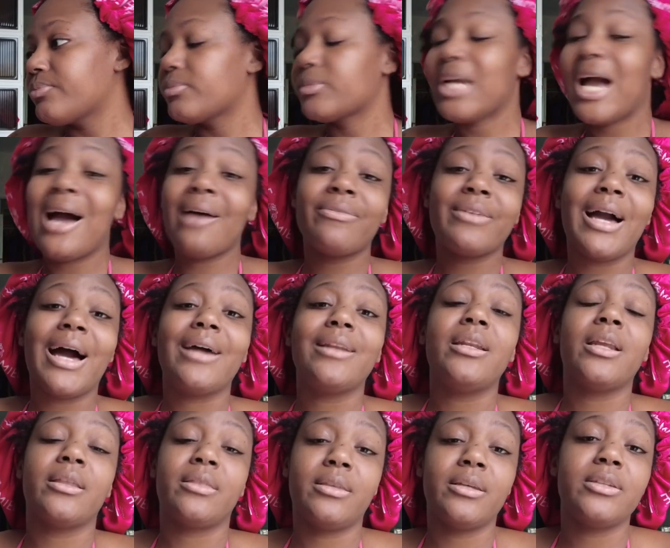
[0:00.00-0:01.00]
I've got
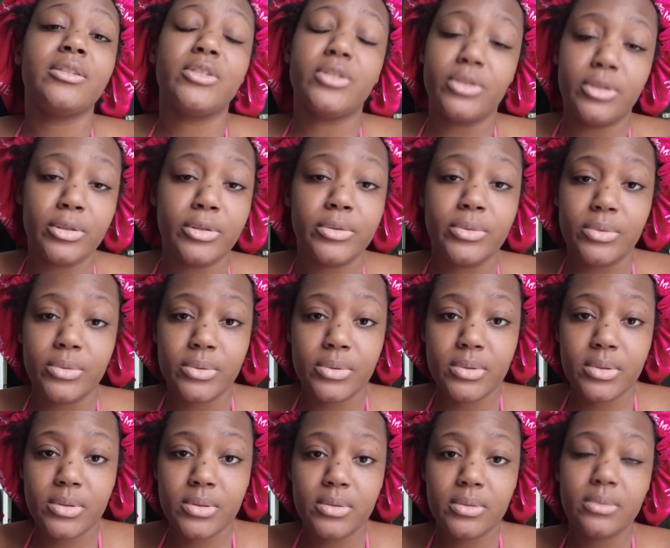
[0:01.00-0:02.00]
nothing to
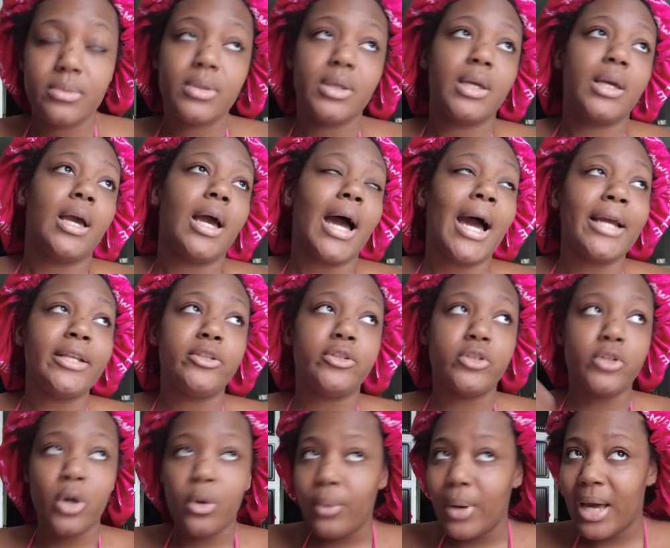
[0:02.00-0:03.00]
lose. I
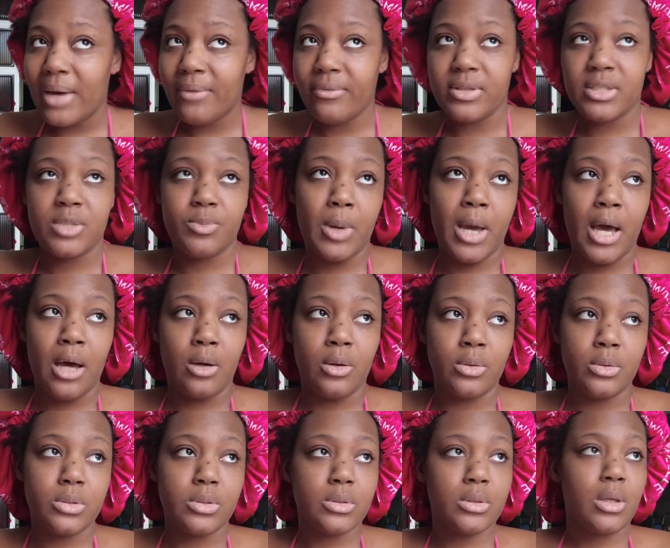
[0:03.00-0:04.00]
don't have a
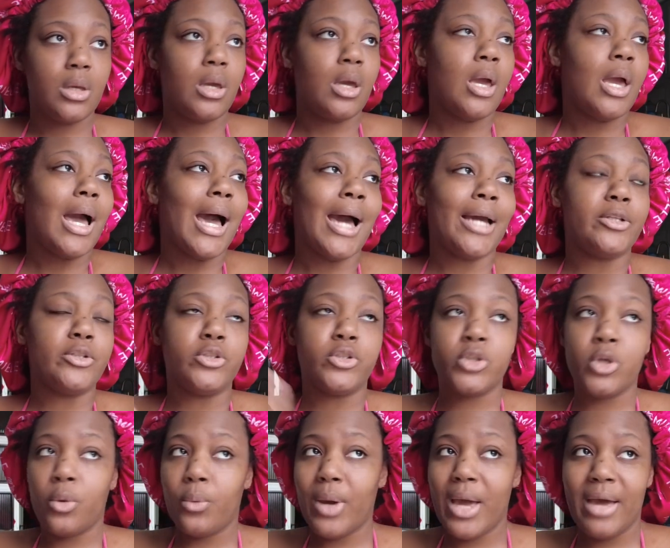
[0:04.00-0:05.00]
spouse. I
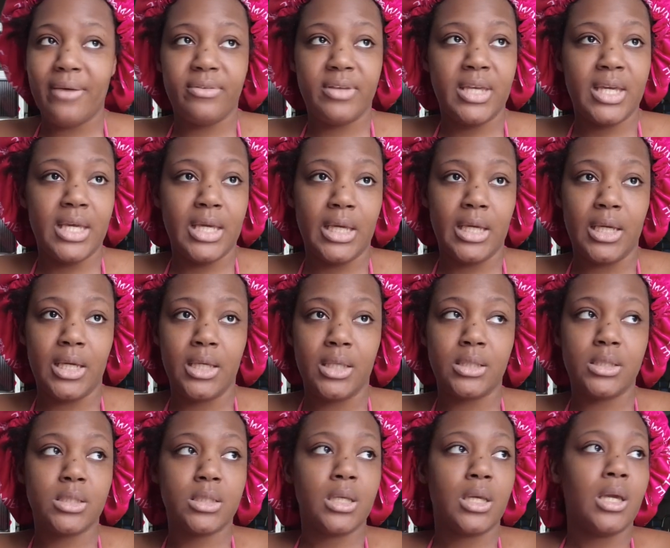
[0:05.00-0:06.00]
don't have
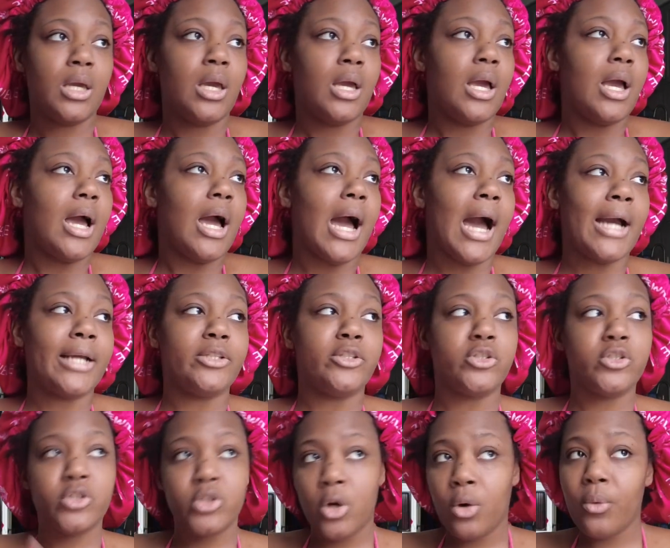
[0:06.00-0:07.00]
kids. I
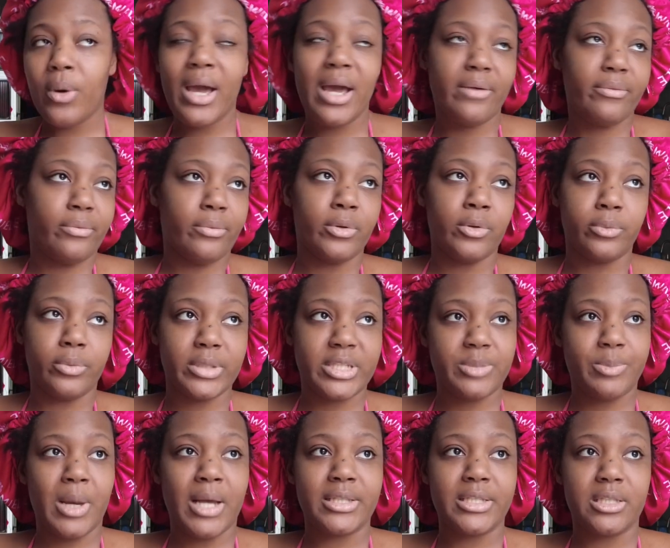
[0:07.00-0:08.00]
don't have real
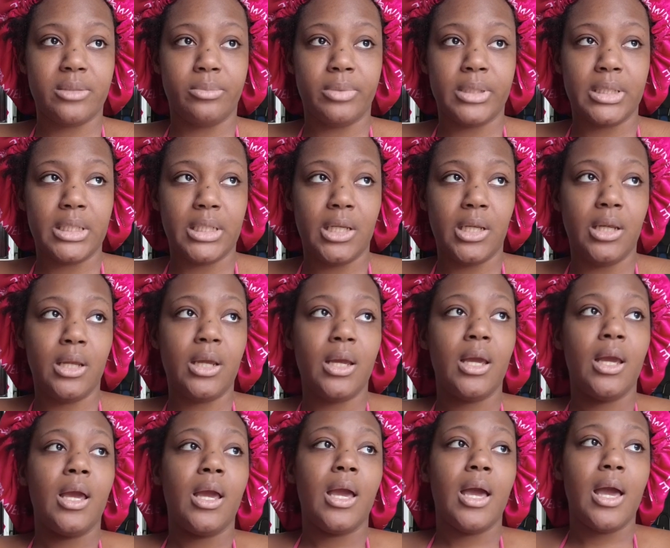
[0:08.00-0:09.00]
responsibility.
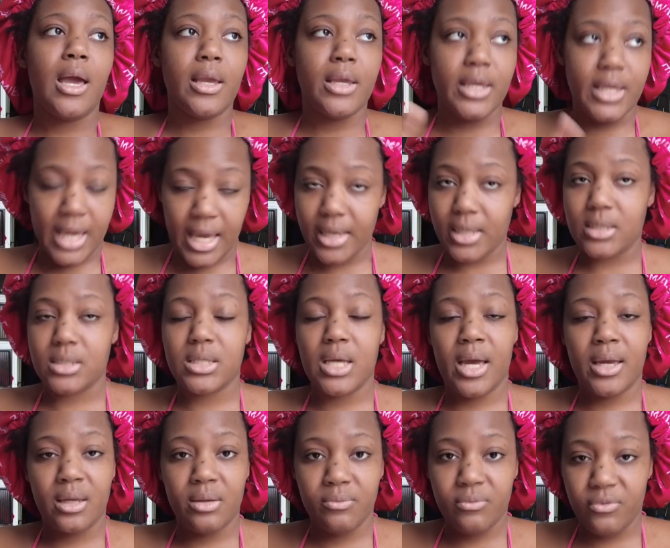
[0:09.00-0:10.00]
Yes,
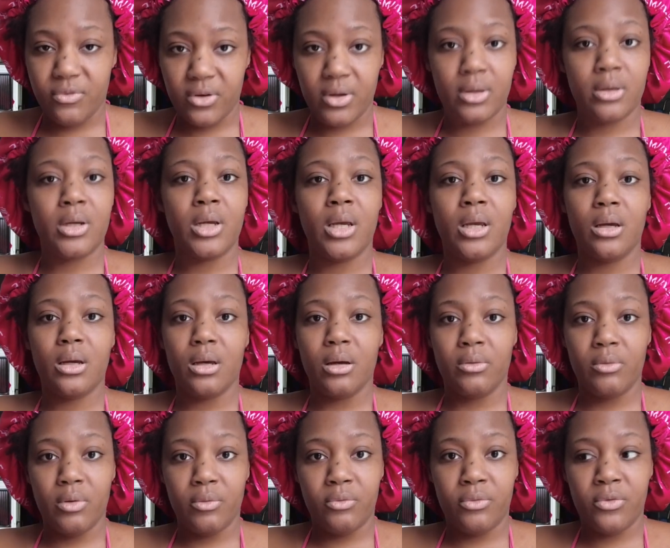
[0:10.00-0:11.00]
I am
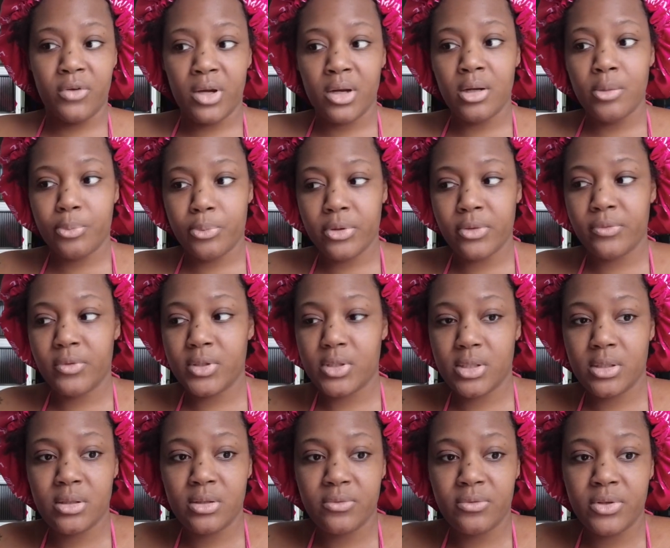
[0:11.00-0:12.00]
a very
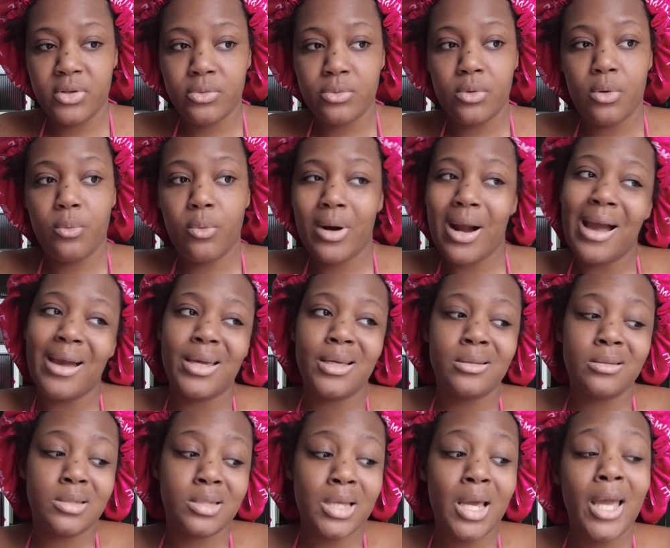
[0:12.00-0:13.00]
privileged individual where I
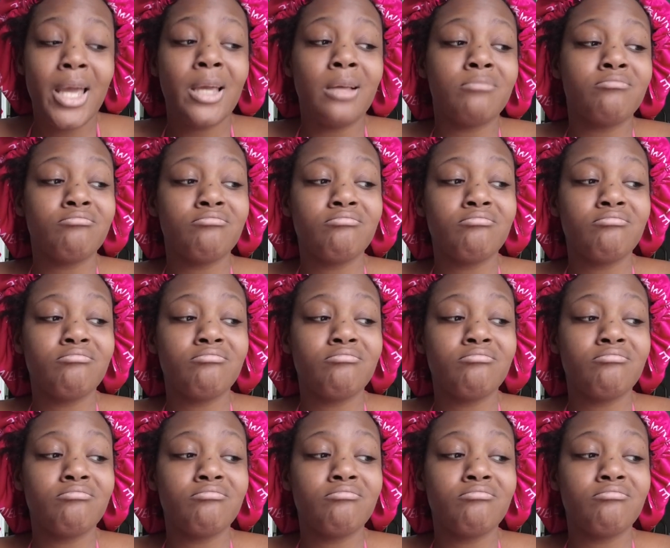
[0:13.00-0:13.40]
can say,